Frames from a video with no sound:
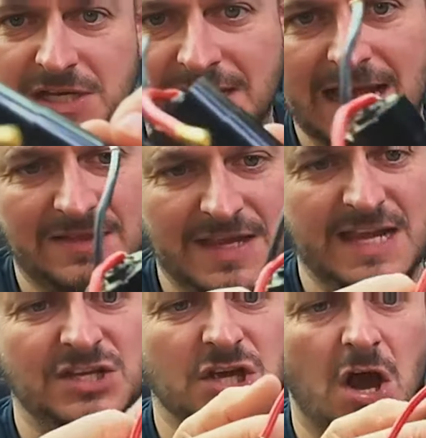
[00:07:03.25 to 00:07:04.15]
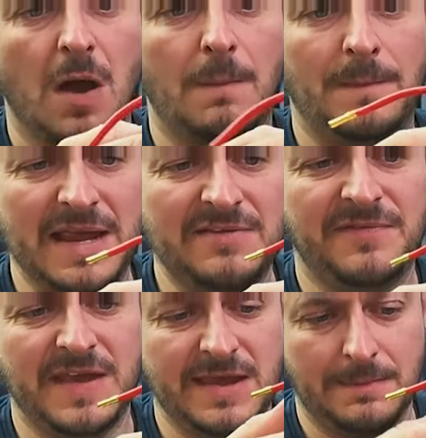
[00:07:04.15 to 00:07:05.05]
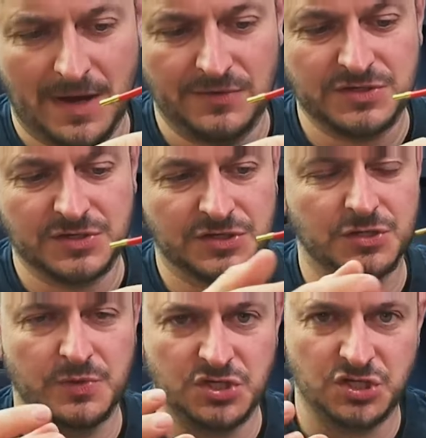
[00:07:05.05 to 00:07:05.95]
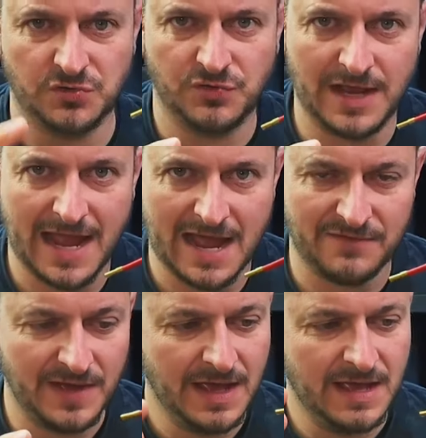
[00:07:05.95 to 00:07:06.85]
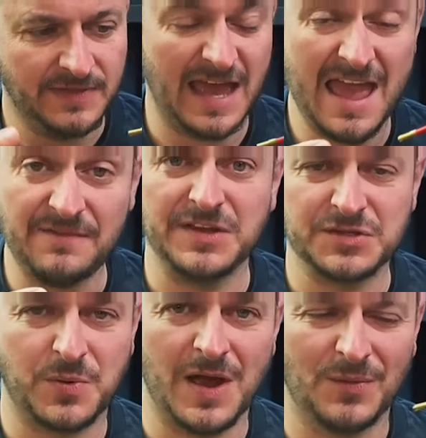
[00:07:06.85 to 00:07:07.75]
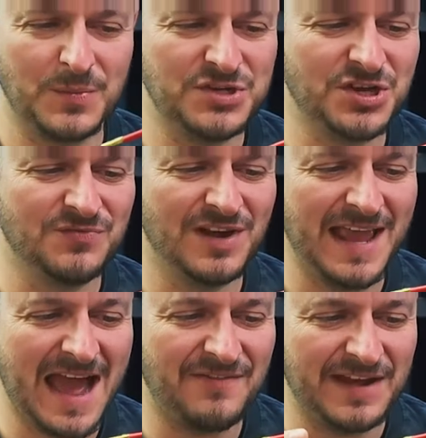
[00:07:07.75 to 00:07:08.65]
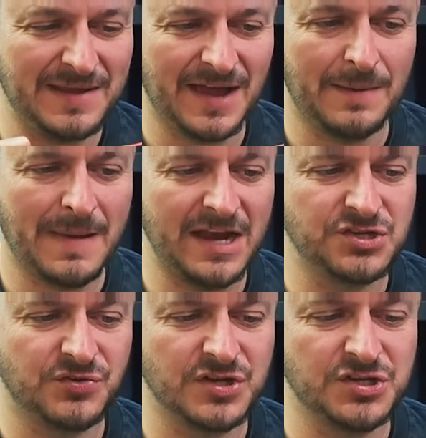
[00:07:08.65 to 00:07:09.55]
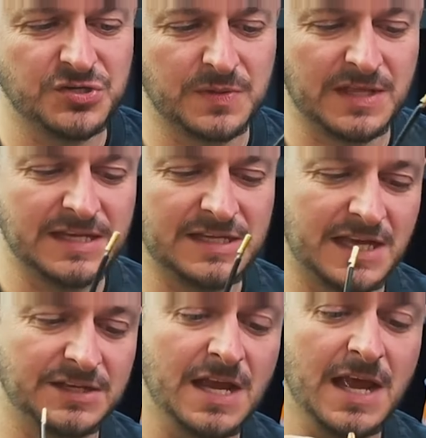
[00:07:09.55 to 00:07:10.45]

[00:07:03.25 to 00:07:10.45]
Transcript: And again, these are beefy motors, so we shouldn't really have the heavy as well. We shouldn't really have any kind of major issues with these things.